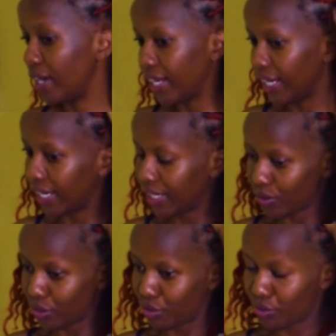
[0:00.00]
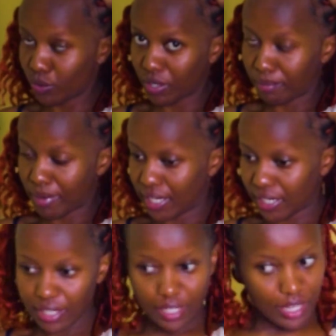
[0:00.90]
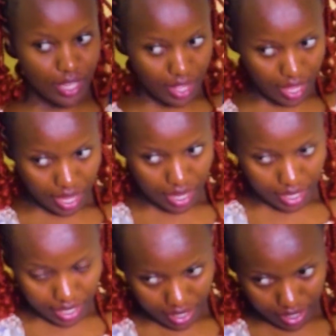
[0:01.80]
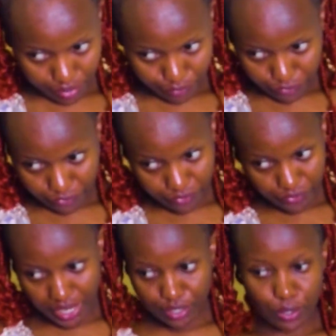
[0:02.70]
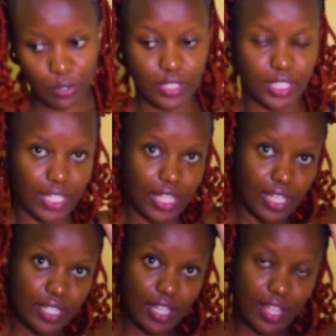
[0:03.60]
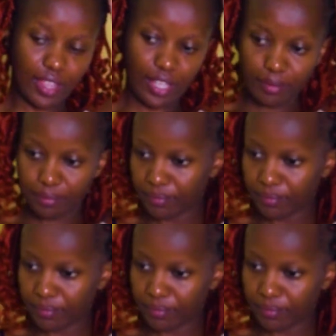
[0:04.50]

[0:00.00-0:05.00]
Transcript: elegant when you use one band and like fast holding it and then